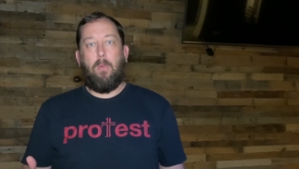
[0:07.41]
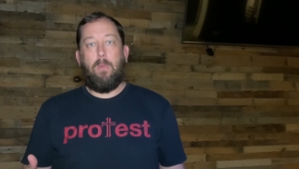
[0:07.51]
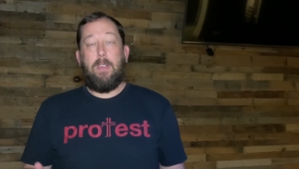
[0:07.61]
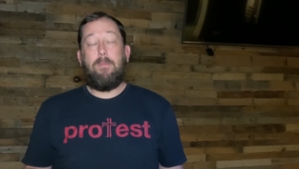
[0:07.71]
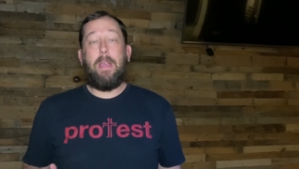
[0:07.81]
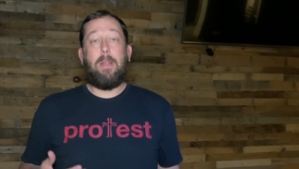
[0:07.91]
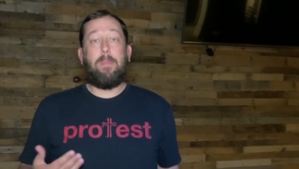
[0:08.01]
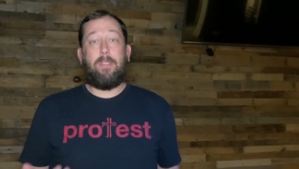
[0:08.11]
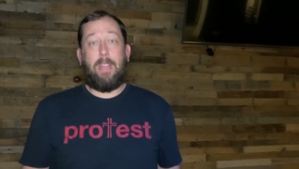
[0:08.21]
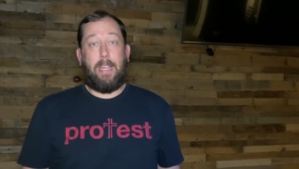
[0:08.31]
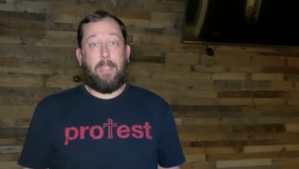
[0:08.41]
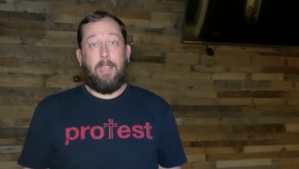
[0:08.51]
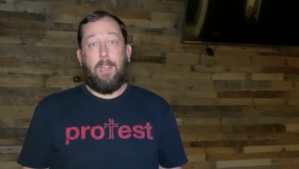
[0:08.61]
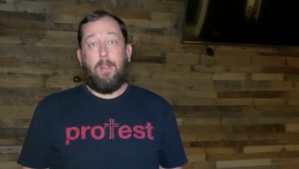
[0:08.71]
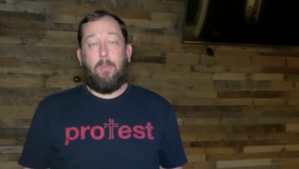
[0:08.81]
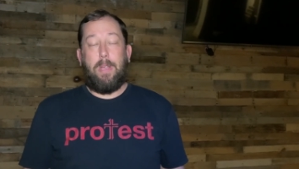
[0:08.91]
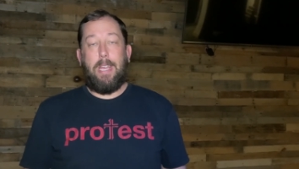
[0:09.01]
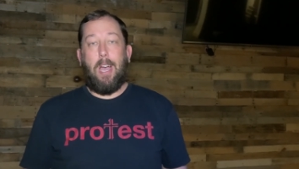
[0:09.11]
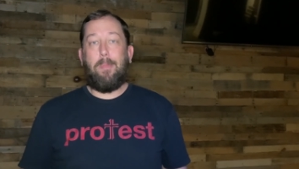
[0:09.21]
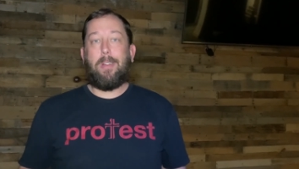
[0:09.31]
We've made a mistake. We
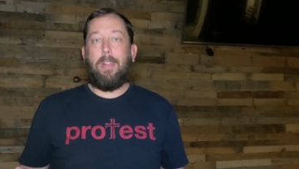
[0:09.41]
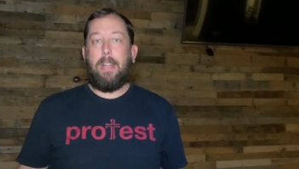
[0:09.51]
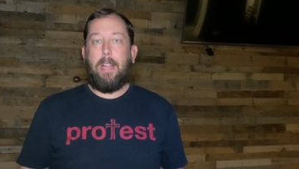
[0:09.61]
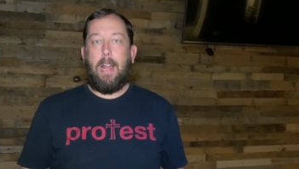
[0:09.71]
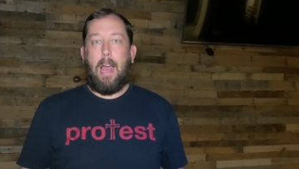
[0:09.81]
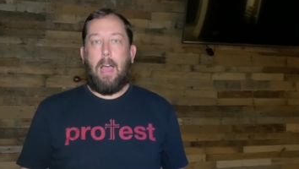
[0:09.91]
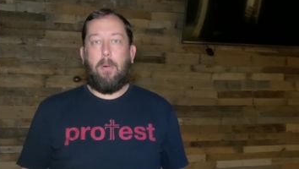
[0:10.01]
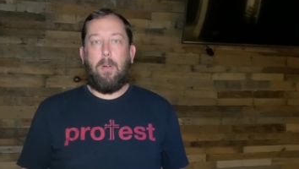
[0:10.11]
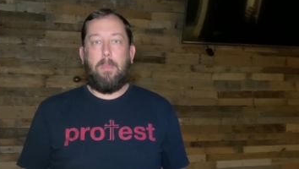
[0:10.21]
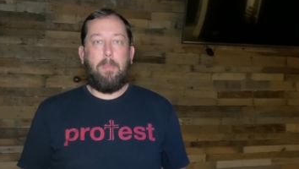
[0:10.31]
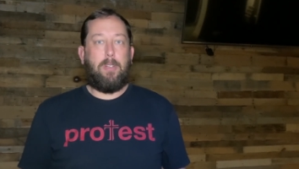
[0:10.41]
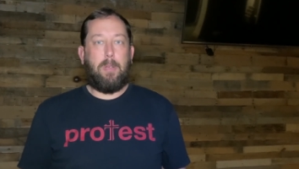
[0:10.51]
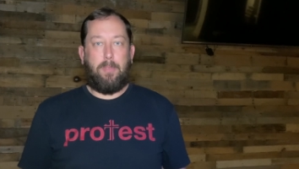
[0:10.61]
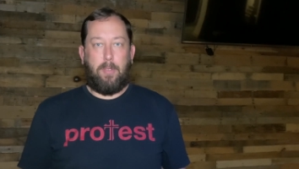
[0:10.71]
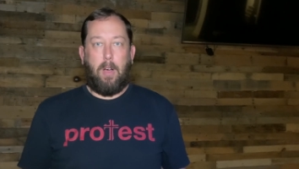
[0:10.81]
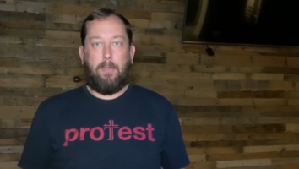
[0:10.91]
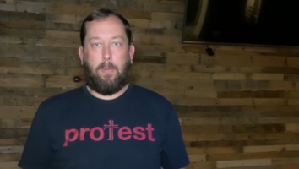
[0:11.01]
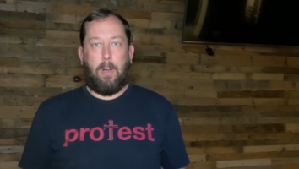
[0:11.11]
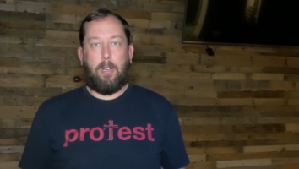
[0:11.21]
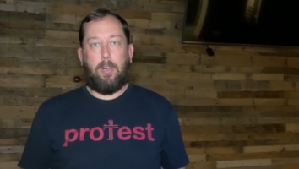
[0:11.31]
upgraded our membership
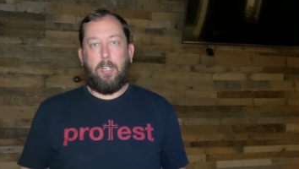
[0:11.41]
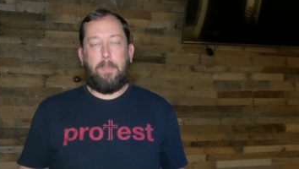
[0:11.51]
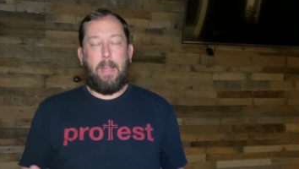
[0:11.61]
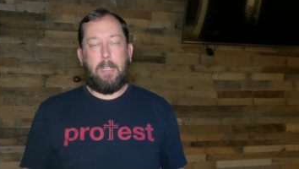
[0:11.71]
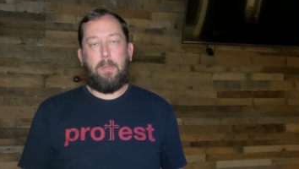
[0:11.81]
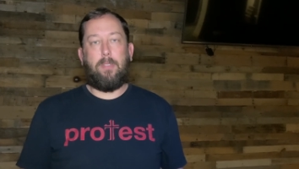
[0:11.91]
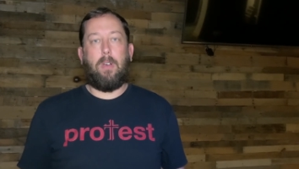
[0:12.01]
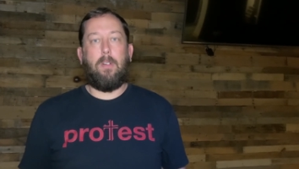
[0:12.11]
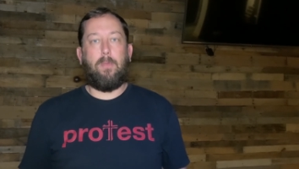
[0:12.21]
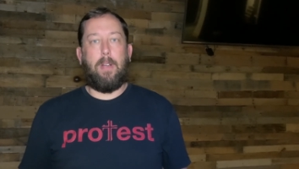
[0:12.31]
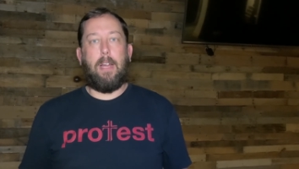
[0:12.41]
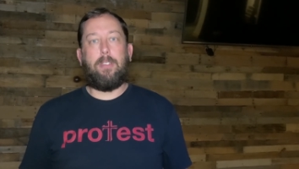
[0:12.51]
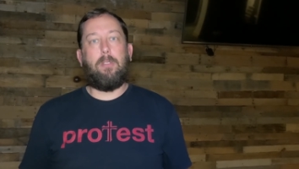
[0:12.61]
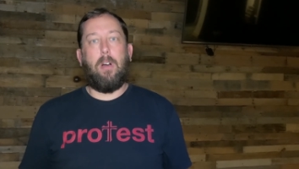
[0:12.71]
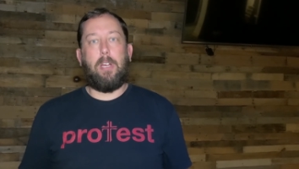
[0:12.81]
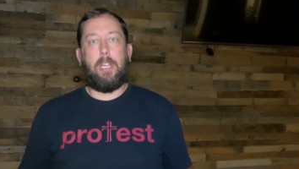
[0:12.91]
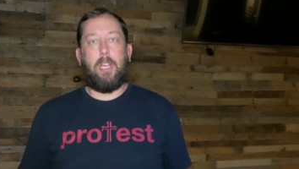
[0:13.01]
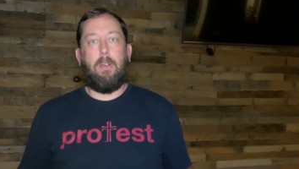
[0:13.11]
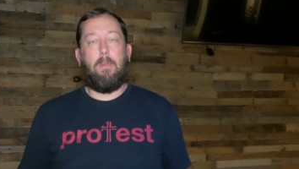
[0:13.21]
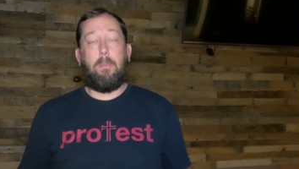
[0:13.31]
software, our church management software, not too long
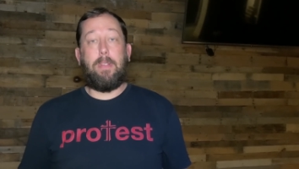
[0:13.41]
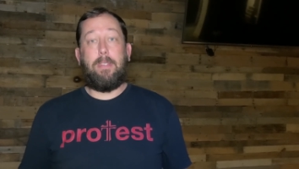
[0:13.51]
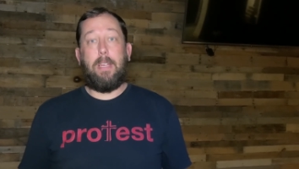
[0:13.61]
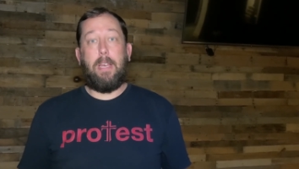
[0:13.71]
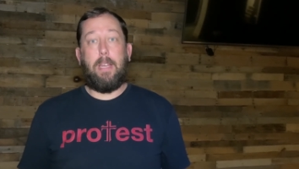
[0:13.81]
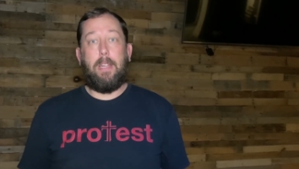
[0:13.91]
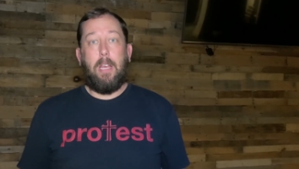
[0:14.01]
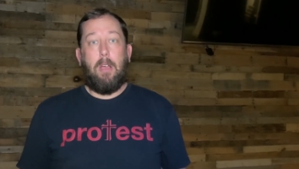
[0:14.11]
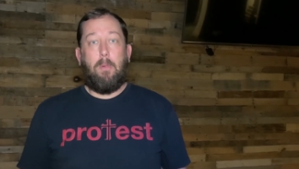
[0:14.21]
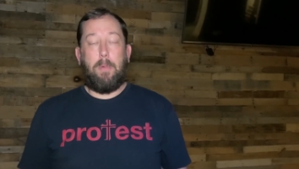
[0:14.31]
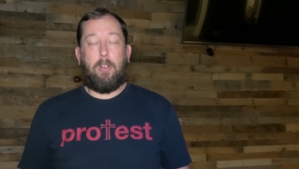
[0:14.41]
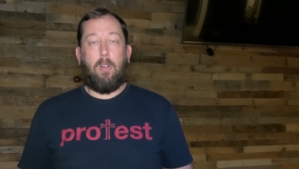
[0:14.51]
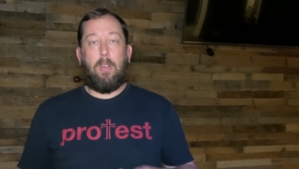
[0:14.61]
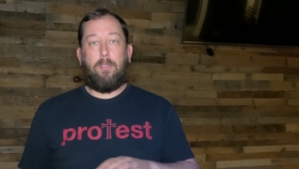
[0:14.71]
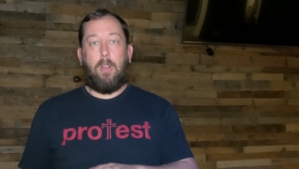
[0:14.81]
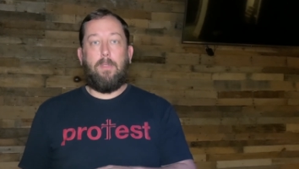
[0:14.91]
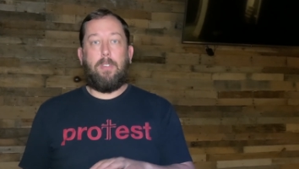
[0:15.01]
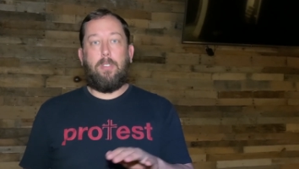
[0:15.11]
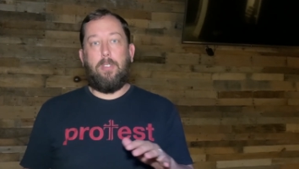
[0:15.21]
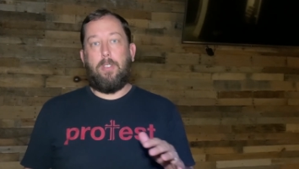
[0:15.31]
ago. And when we did, when we crossed over
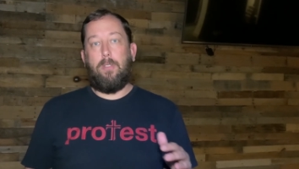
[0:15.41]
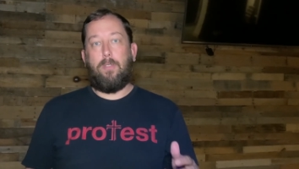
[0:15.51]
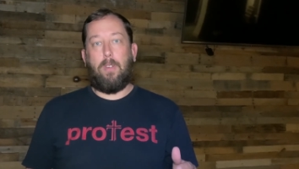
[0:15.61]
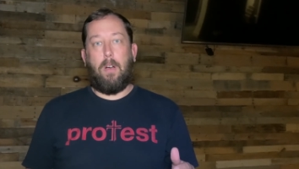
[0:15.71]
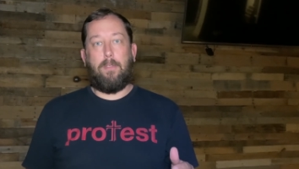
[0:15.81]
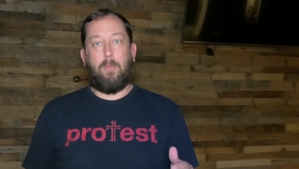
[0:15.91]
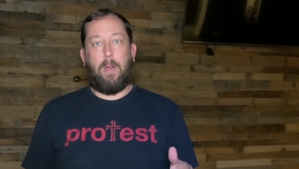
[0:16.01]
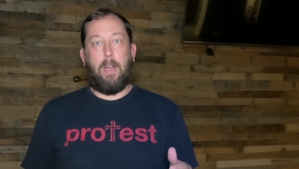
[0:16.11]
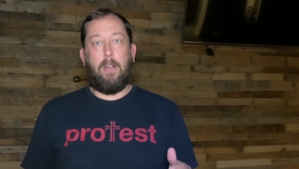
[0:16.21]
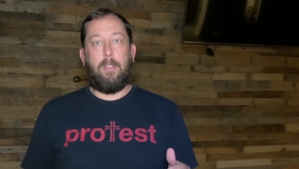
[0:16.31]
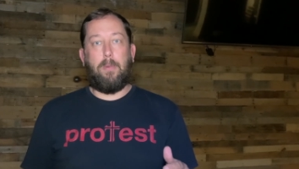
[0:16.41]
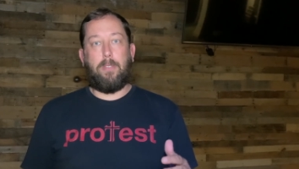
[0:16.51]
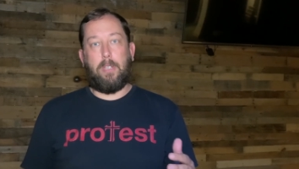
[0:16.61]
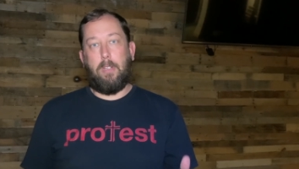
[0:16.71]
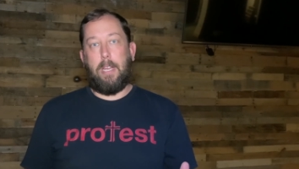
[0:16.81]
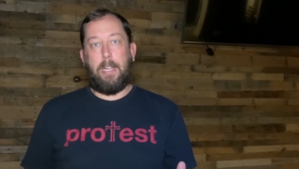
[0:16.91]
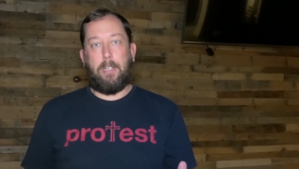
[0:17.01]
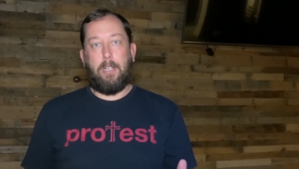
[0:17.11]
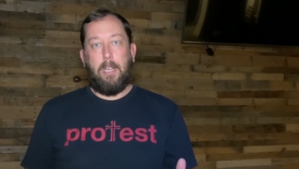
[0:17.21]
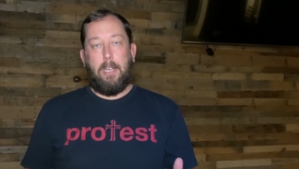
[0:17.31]
to the new software, there was a glitch.